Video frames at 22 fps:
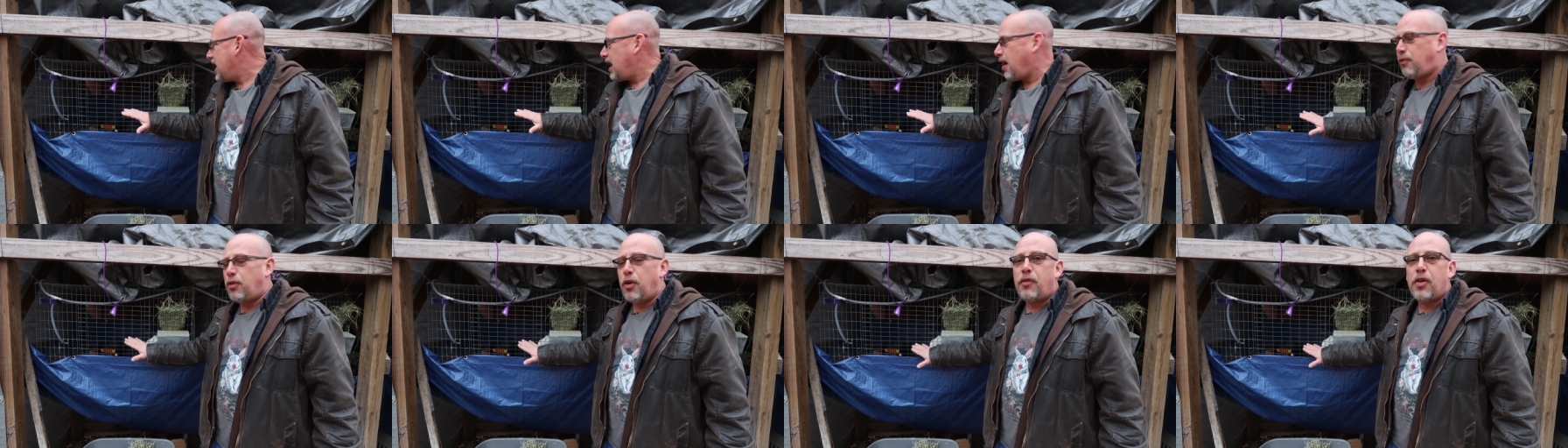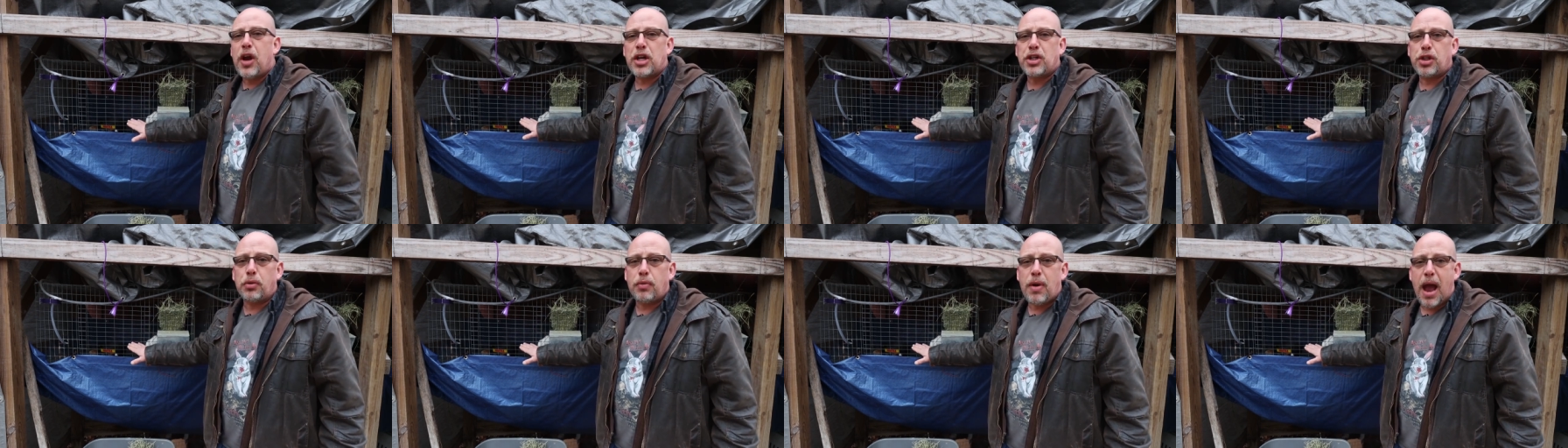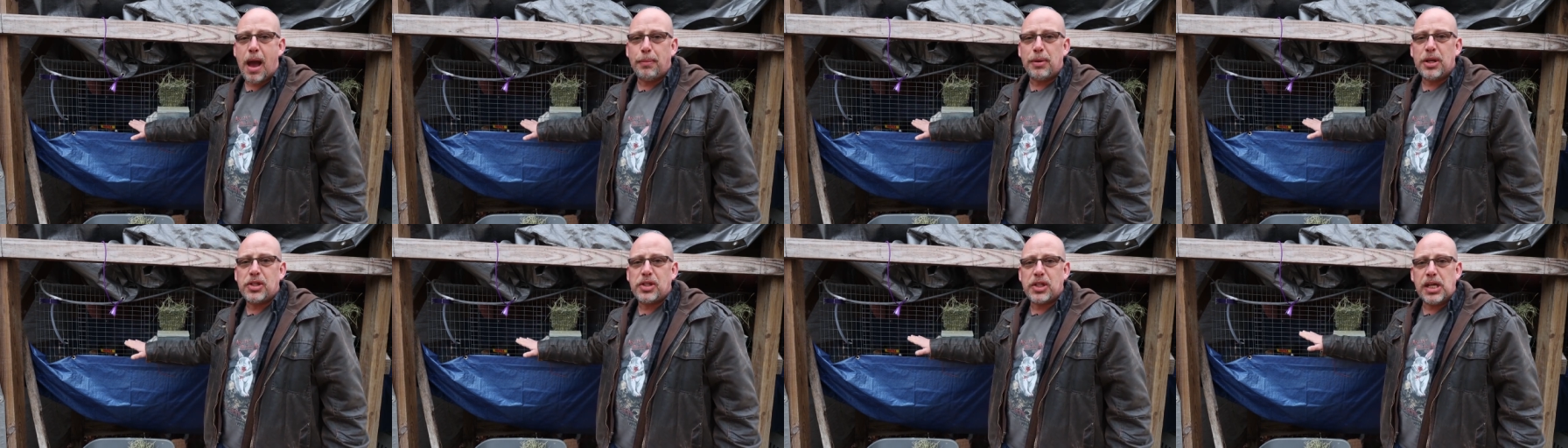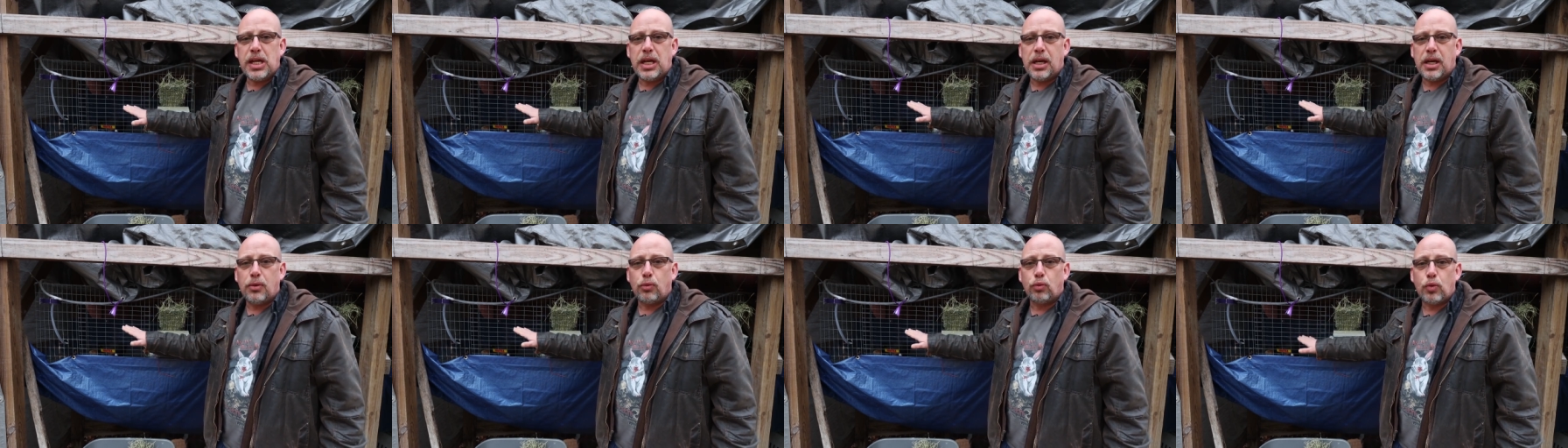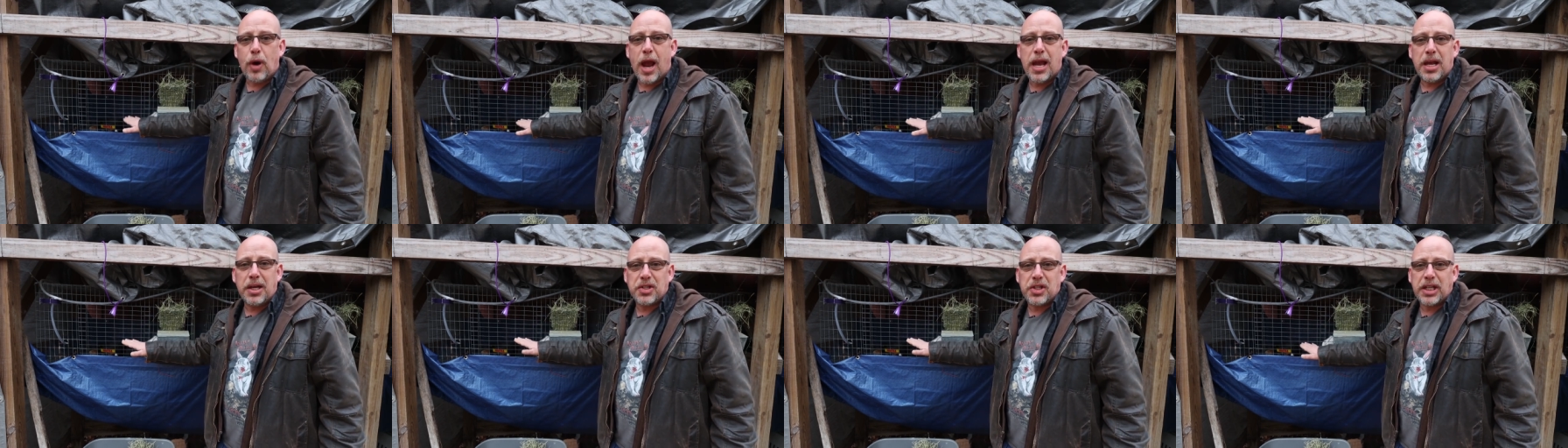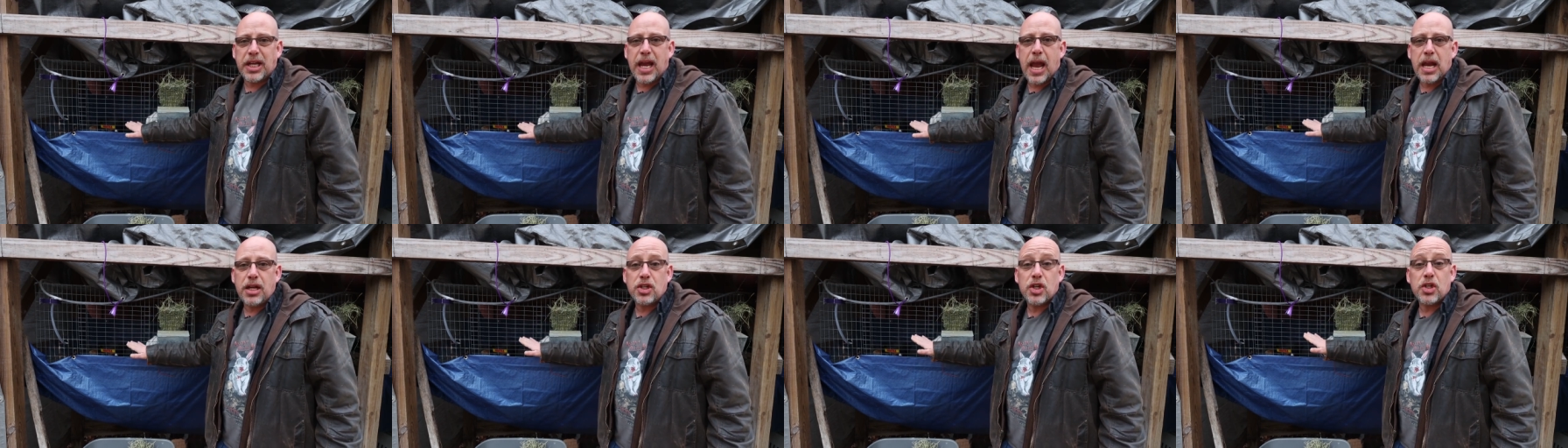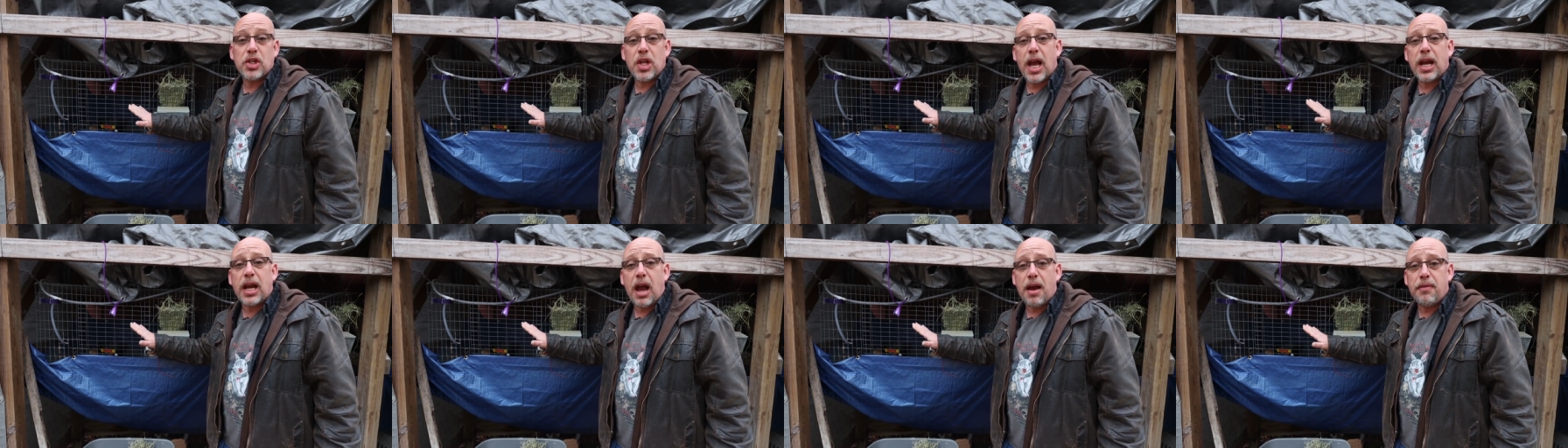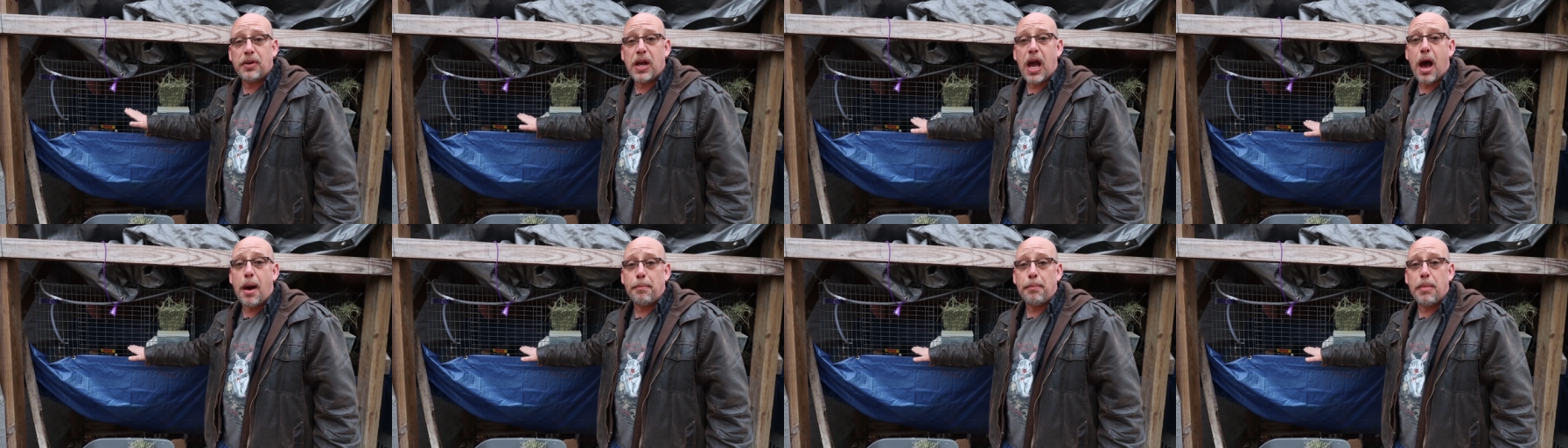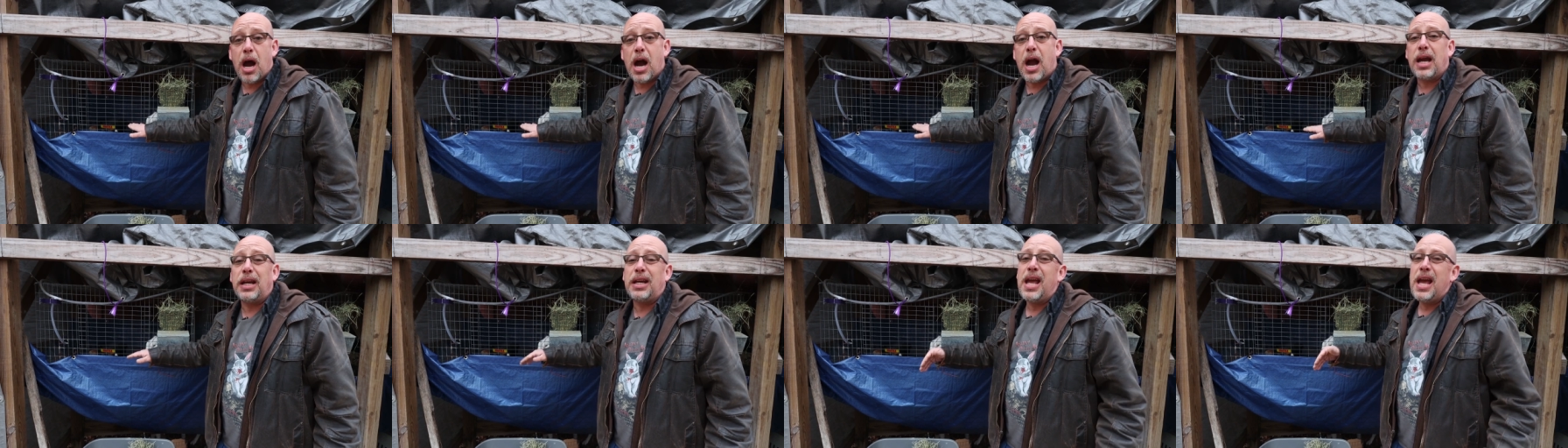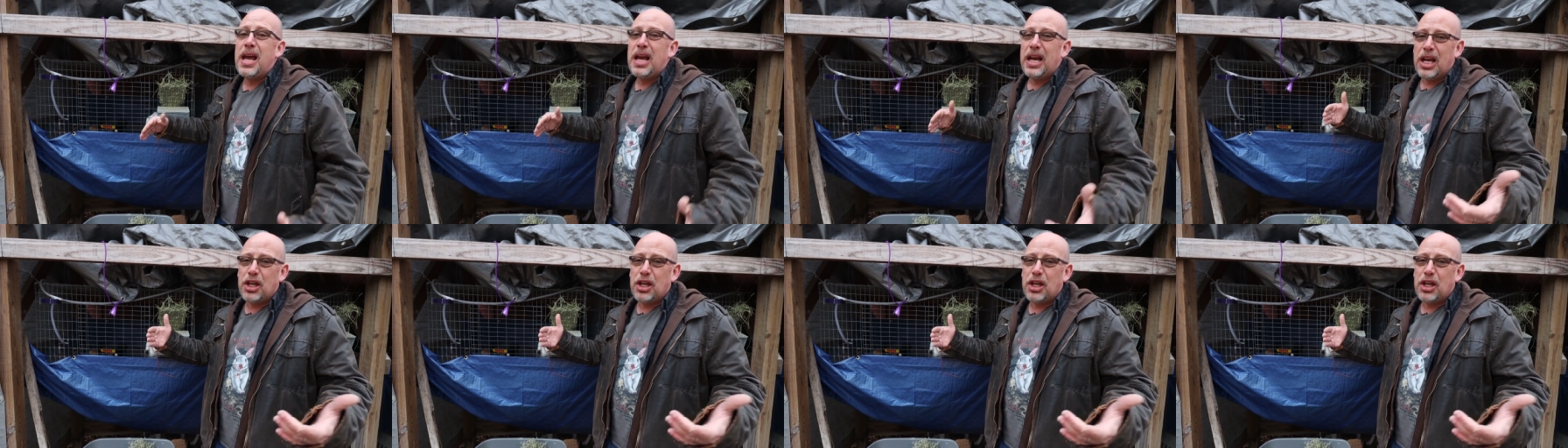if you've got your rabbits in raised cages like I've got mine.